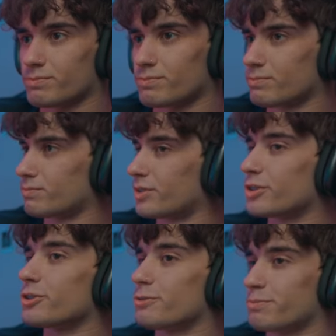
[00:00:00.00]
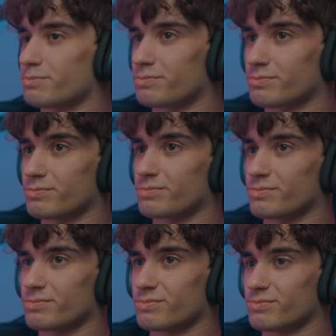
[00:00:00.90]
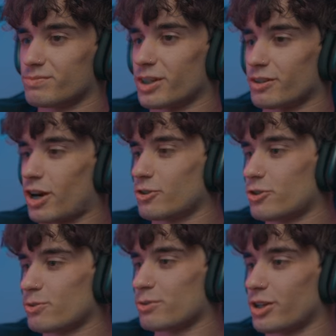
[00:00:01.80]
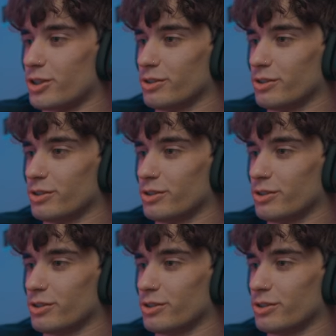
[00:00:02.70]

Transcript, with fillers: What's mm. her. How, how'd you know where I live?